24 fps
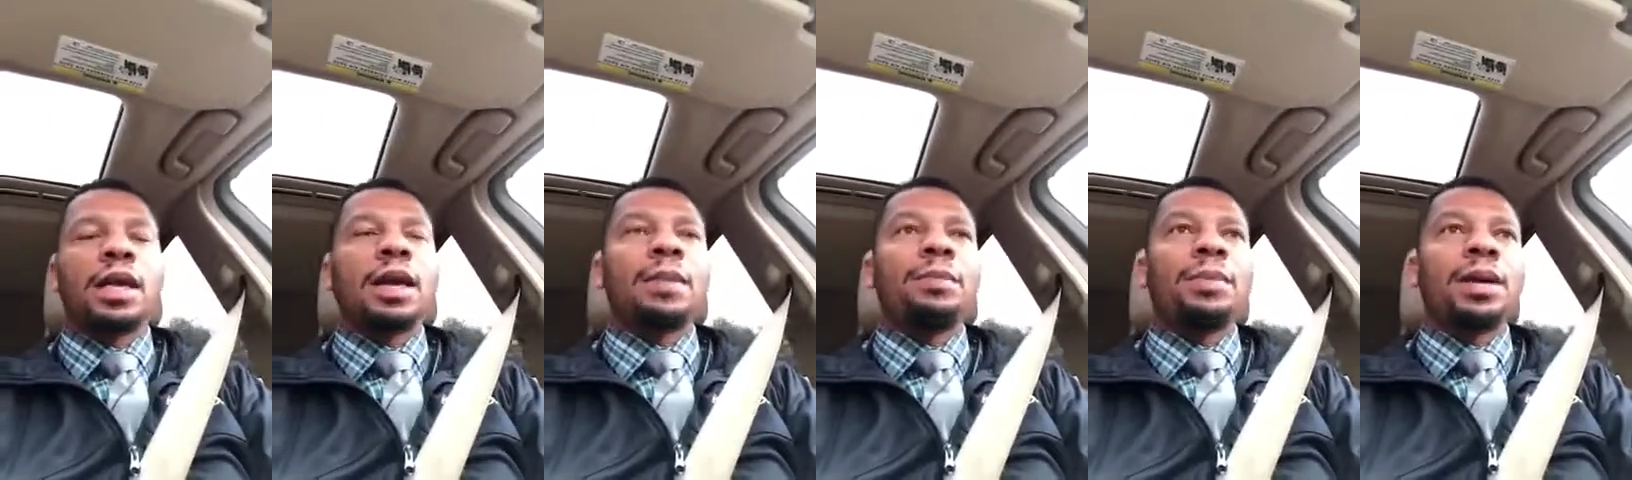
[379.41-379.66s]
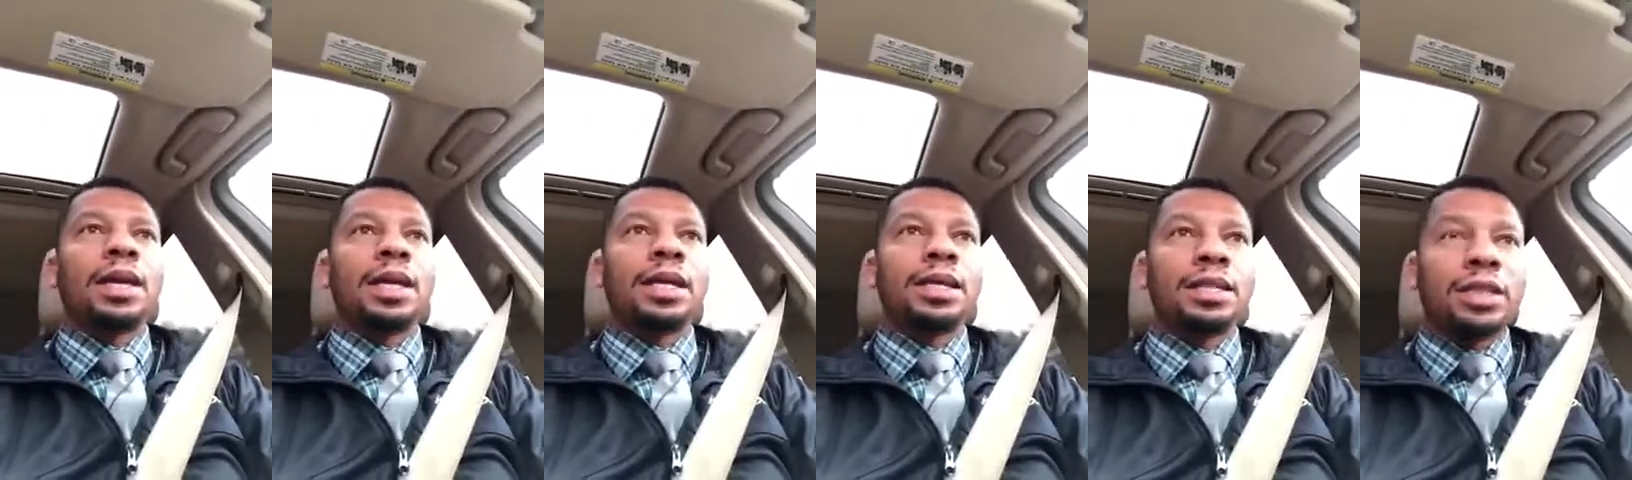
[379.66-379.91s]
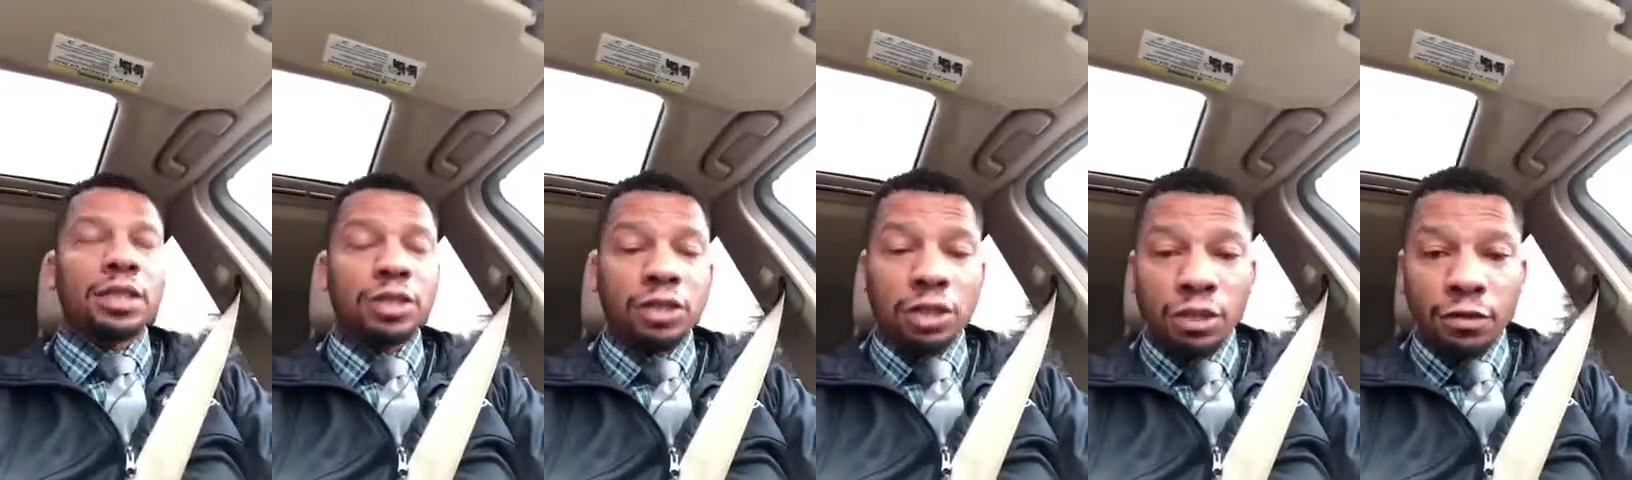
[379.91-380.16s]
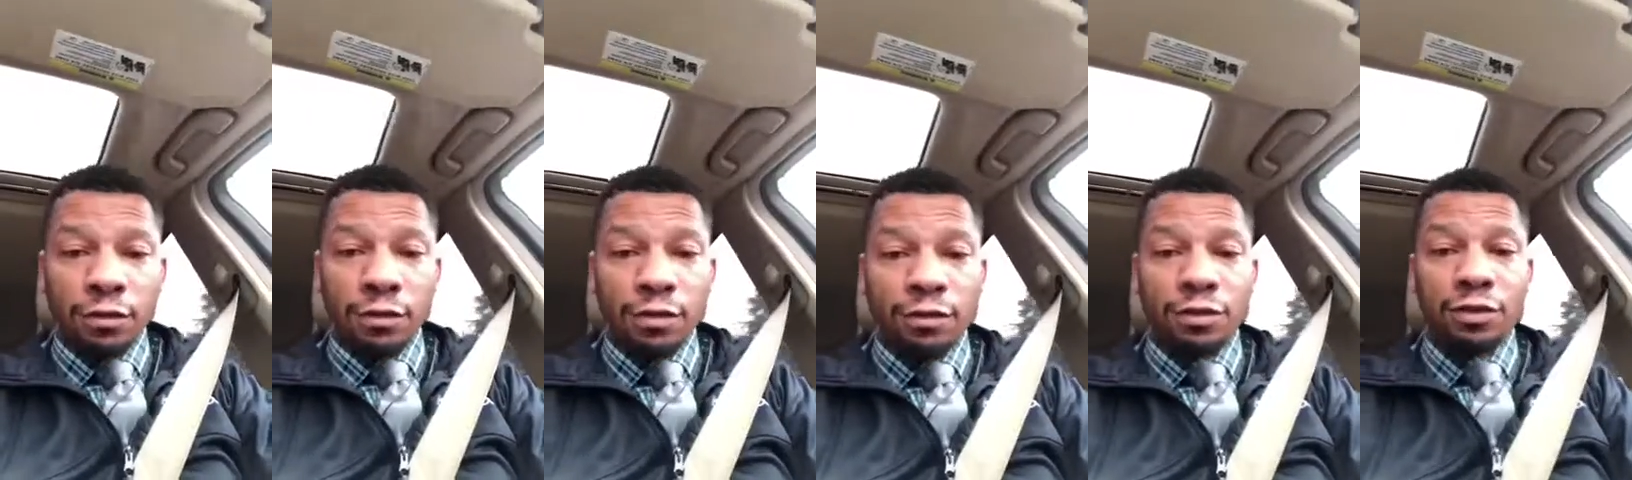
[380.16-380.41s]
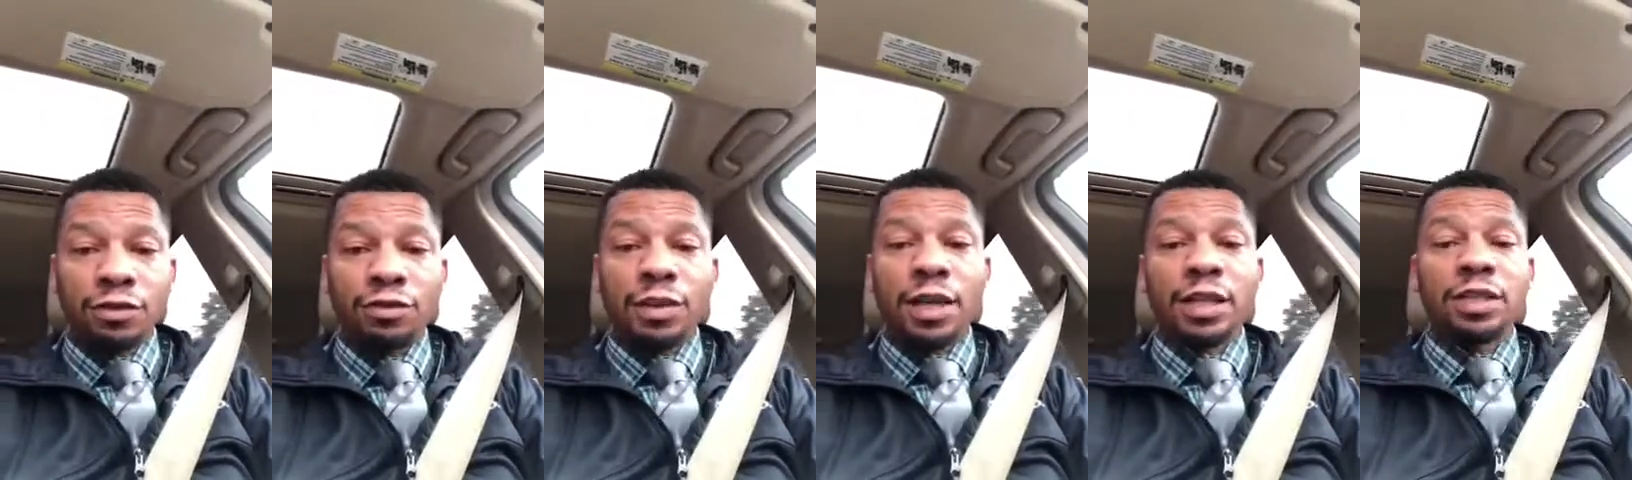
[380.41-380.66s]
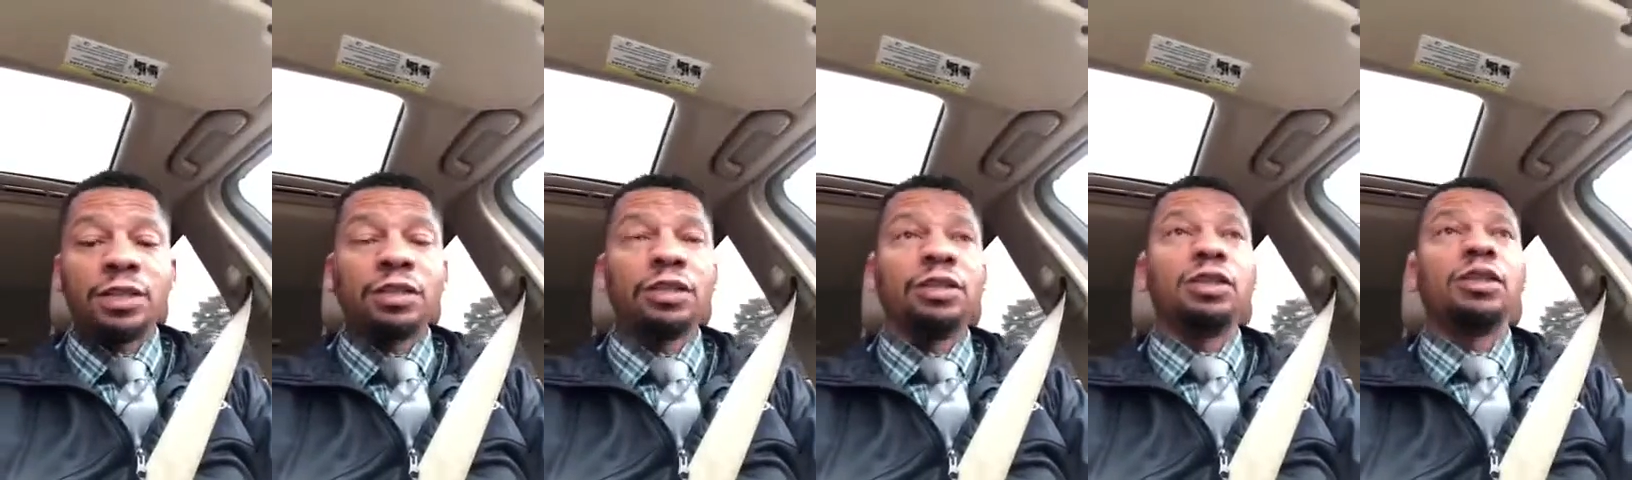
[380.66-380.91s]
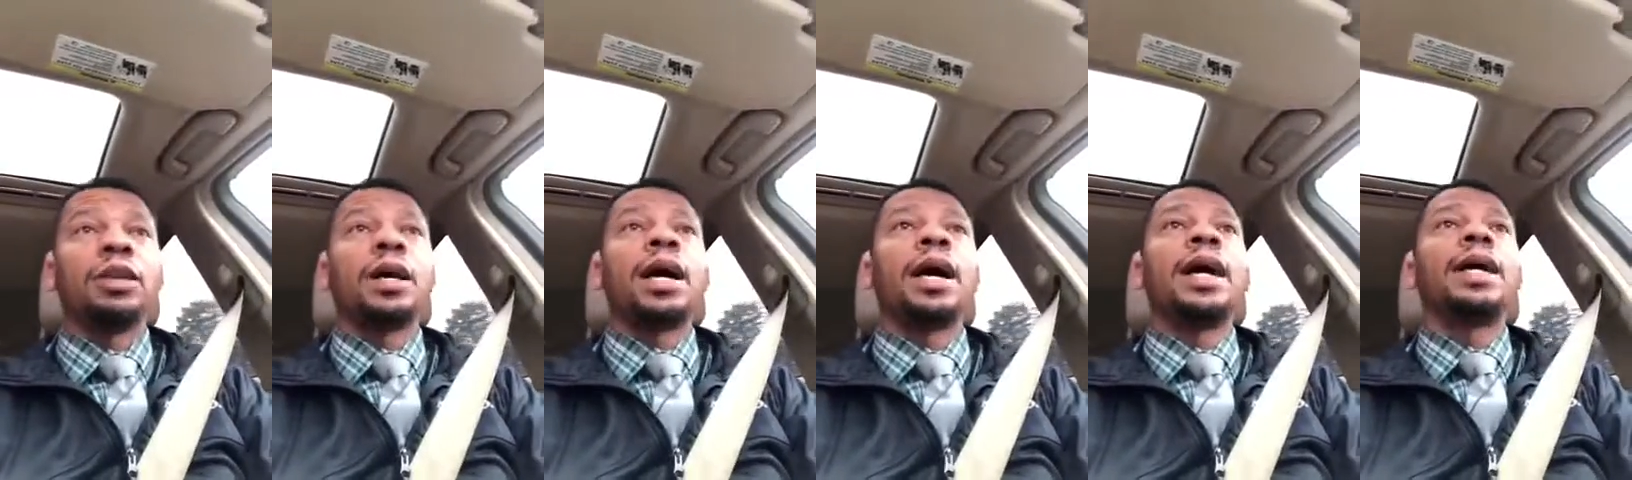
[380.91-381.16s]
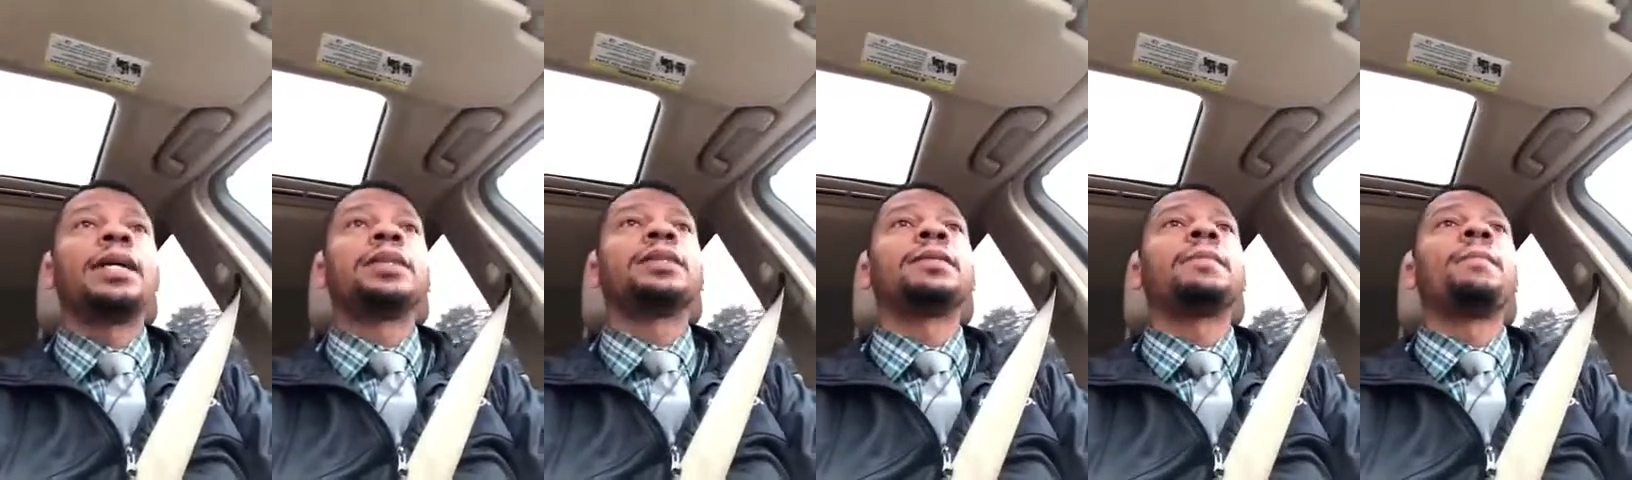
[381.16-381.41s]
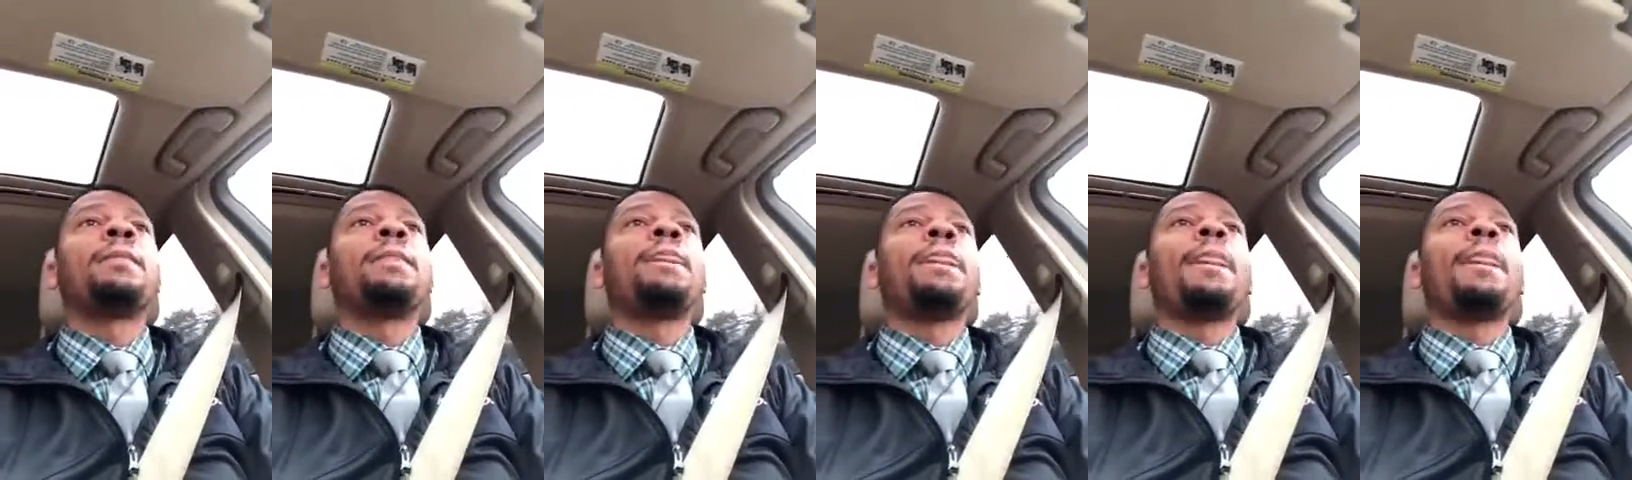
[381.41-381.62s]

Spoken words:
not paying attention straight to you guys.